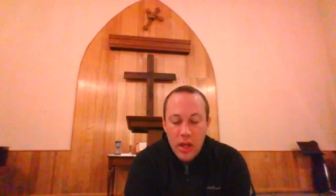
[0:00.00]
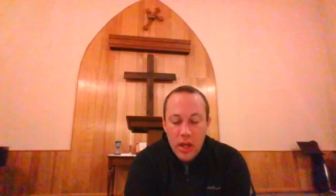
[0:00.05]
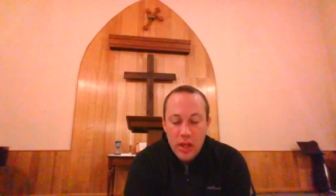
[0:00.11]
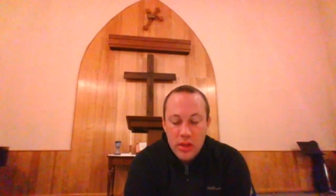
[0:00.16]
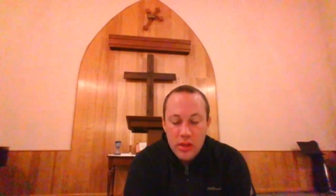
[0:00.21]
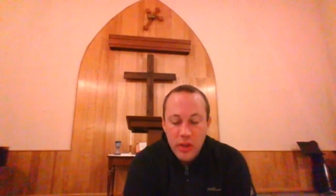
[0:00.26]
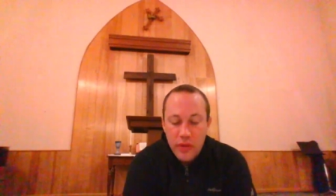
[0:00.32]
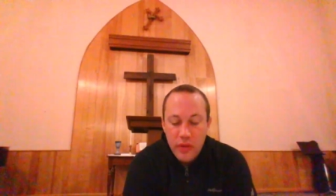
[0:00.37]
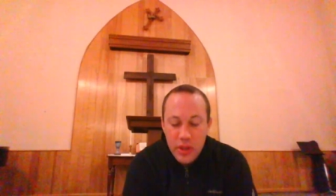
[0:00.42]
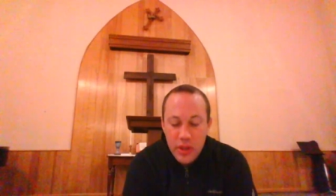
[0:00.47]

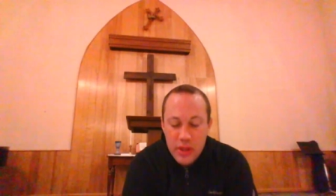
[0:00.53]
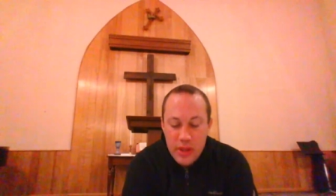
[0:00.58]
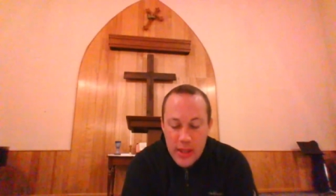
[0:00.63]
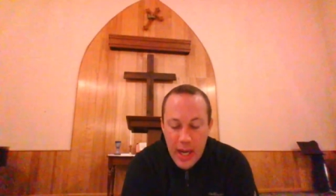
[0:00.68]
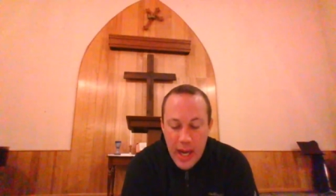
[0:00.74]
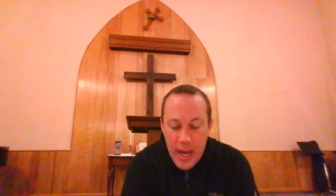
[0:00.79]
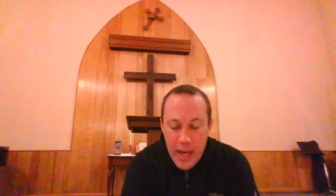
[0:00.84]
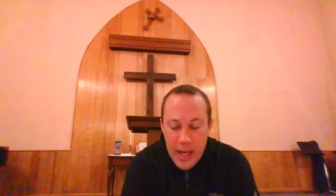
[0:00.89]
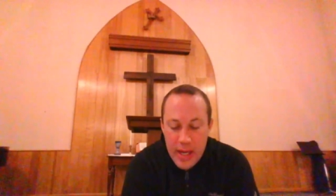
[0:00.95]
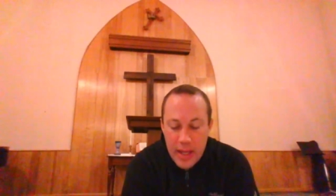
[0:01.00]
So, verse
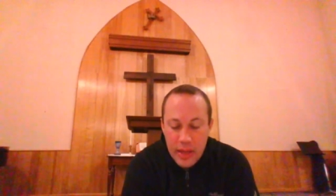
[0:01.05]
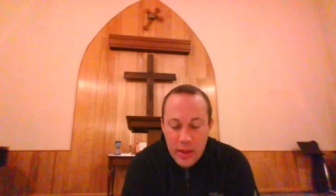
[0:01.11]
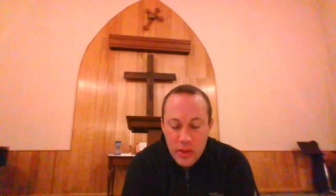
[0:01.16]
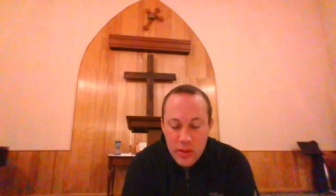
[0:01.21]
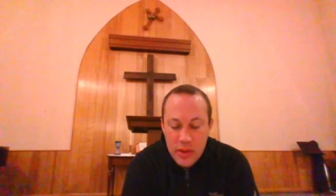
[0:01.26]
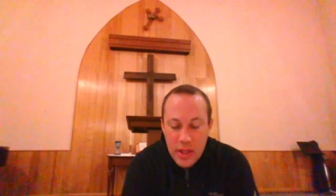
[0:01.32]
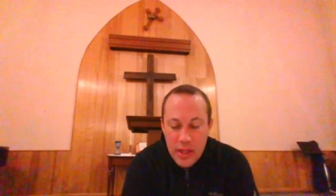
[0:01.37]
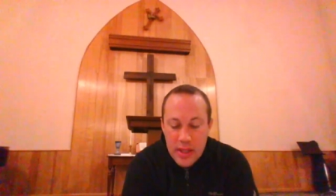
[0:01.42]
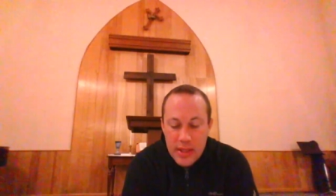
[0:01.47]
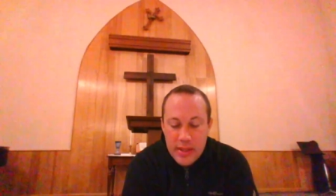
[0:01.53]
9, it
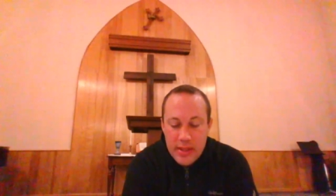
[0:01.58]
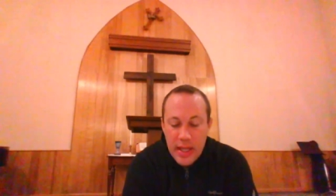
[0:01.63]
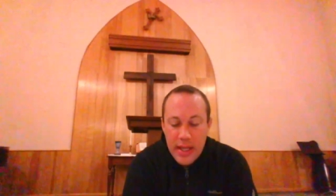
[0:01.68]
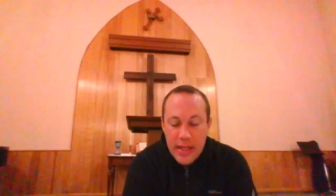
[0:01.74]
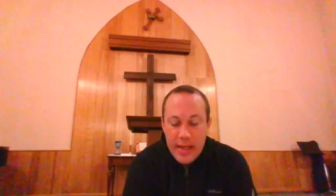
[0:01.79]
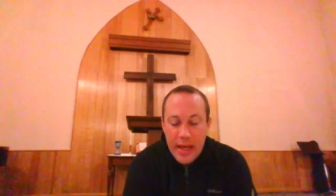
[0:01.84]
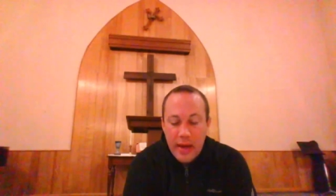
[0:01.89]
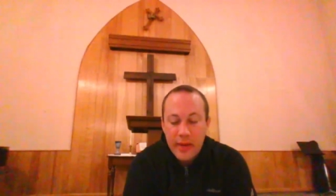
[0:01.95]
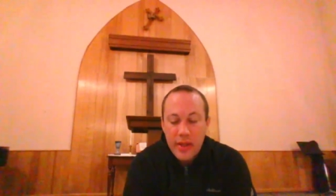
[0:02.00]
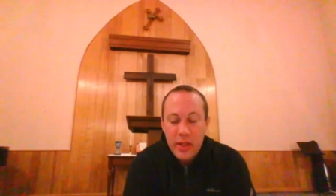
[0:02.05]
goes on to say,
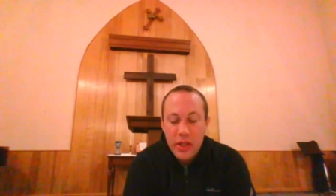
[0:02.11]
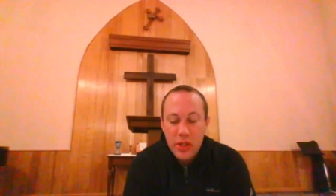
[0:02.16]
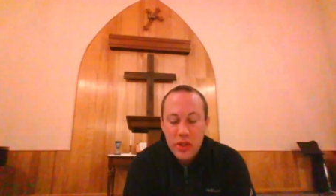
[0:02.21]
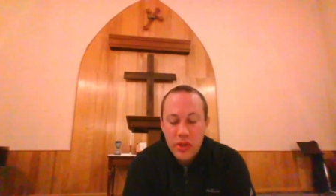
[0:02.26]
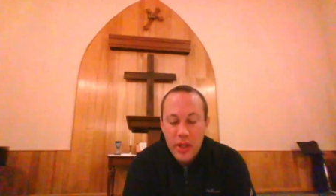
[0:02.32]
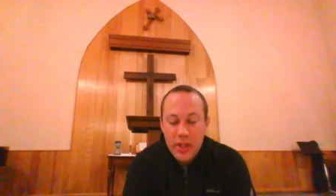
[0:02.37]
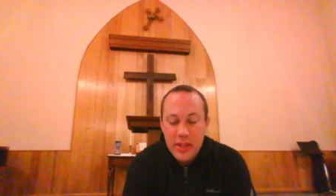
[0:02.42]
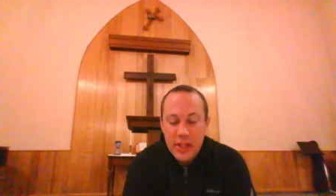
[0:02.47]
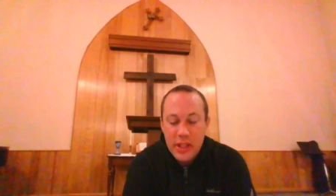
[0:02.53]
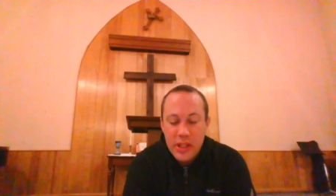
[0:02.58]
Now the
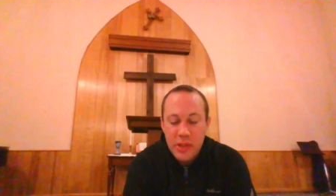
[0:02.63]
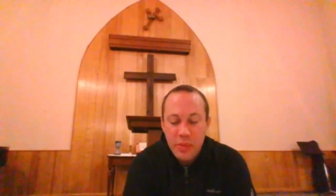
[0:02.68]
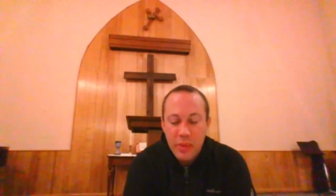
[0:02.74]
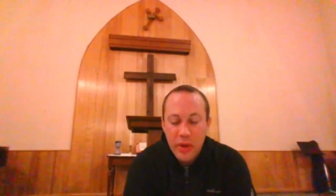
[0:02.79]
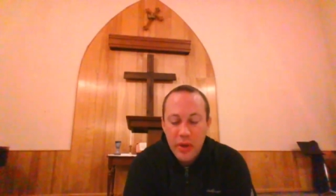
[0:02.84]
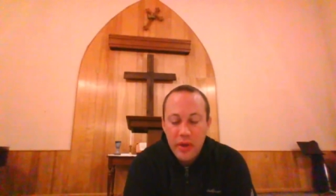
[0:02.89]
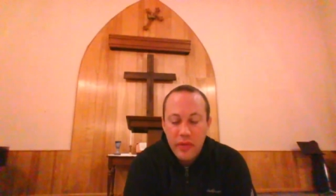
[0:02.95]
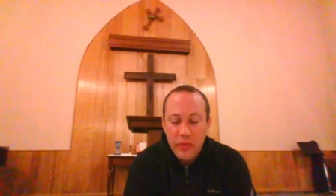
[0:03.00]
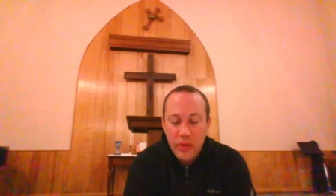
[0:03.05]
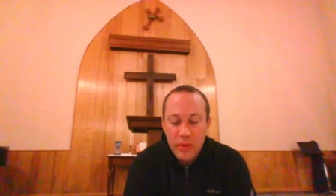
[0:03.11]
distressing
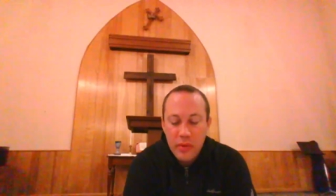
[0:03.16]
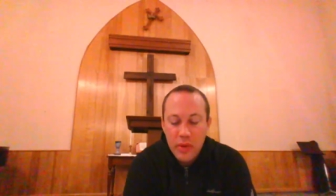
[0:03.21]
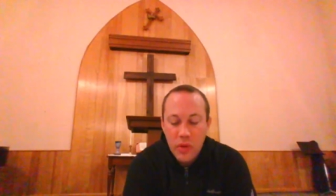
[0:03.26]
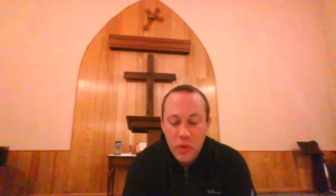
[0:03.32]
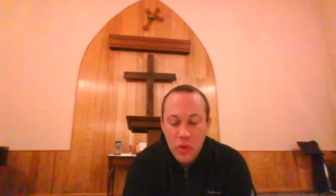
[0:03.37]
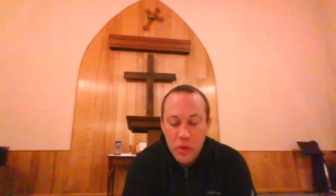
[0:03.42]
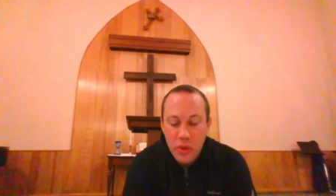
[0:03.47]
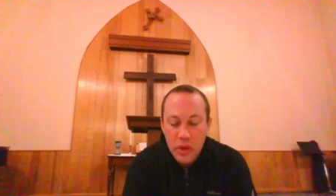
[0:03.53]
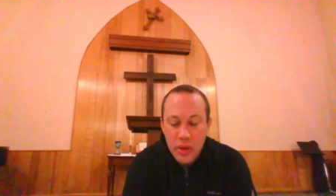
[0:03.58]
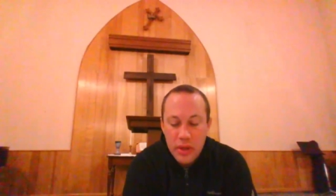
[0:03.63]
spirit from the
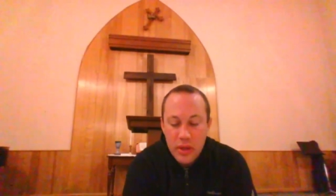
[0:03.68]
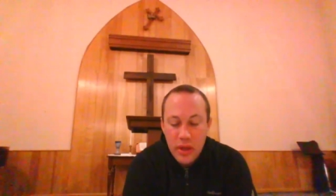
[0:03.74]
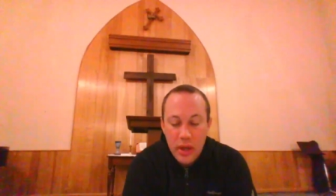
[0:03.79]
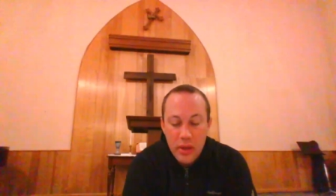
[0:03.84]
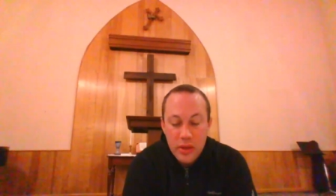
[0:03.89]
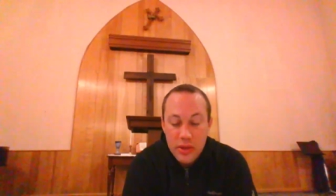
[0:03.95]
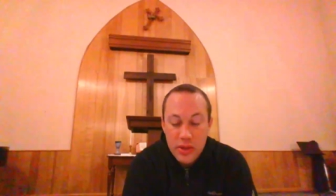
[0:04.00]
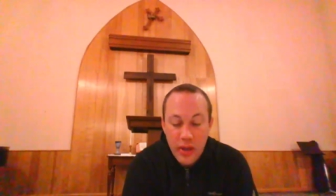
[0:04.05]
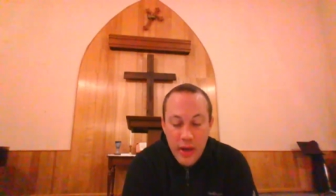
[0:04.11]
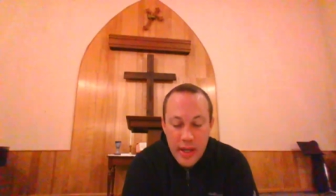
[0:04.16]
Lord,
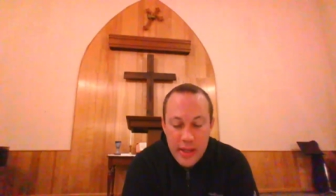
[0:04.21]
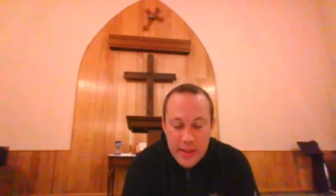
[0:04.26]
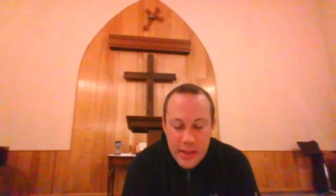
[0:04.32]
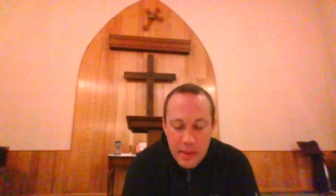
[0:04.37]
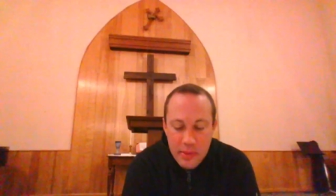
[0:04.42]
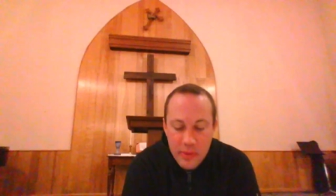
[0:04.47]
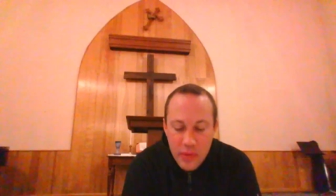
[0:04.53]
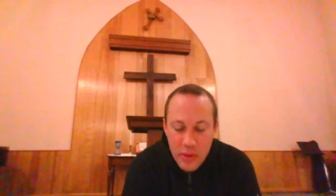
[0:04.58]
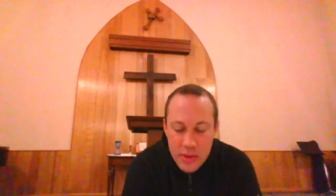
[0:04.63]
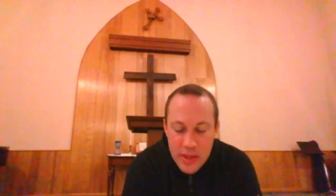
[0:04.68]
or sorry, I
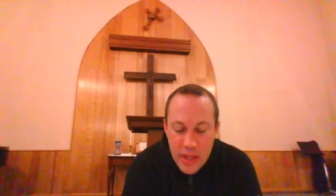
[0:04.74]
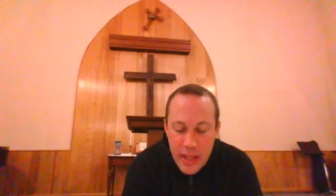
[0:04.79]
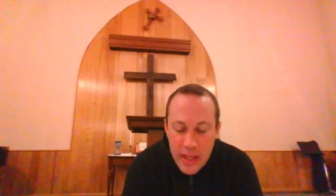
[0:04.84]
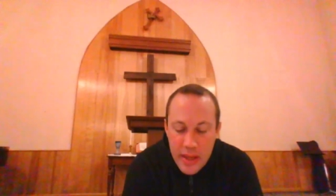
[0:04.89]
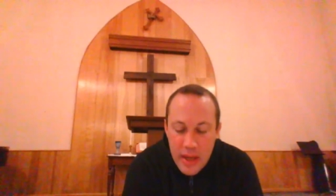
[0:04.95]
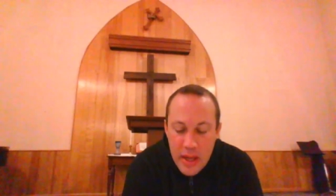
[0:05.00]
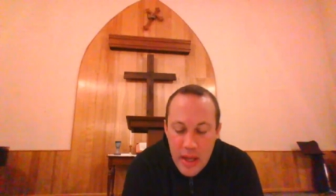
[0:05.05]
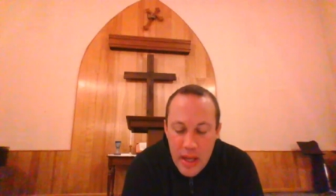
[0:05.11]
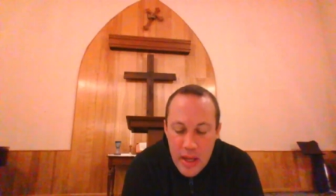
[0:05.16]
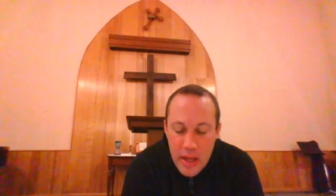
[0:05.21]
skipped verse
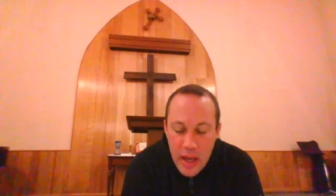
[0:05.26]
8.